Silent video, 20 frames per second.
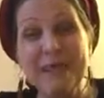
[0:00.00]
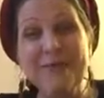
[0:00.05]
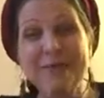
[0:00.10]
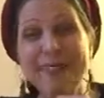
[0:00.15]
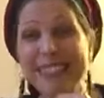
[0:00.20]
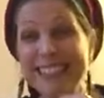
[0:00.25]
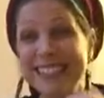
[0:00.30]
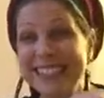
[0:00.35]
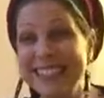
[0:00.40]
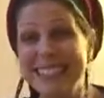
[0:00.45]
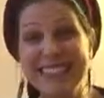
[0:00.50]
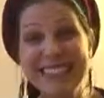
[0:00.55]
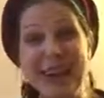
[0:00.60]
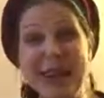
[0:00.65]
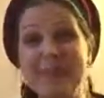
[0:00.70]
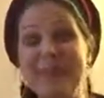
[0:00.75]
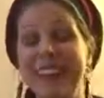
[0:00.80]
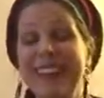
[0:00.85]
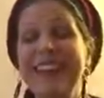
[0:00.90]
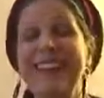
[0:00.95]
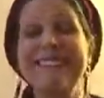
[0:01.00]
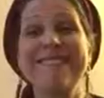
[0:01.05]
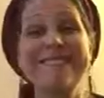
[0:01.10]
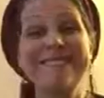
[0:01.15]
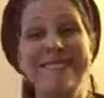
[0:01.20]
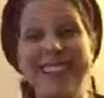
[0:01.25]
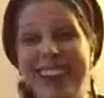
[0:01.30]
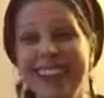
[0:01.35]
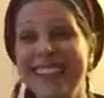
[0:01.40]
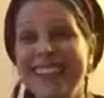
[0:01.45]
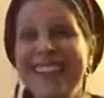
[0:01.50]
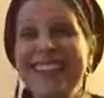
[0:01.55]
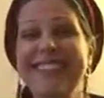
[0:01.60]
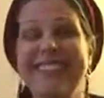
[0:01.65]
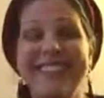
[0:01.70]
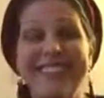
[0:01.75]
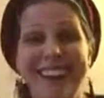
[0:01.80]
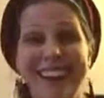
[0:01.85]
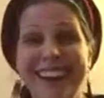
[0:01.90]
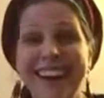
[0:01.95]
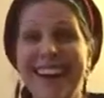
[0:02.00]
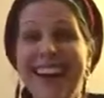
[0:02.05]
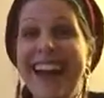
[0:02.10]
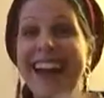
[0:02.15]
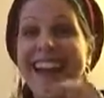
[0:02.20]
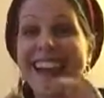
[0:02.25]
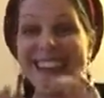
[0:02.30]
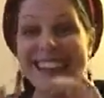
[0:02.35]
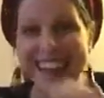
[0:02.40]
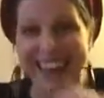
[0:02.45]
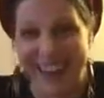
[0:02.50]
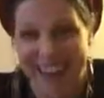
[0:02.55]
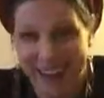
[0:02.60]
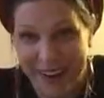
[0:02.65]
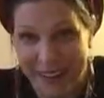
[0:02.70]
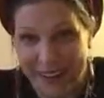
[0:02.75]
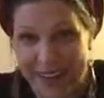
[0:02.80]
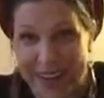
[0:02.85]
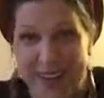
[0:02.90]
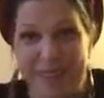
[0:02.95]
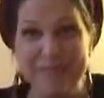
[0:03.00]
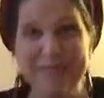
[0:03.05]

but stop it right there and now,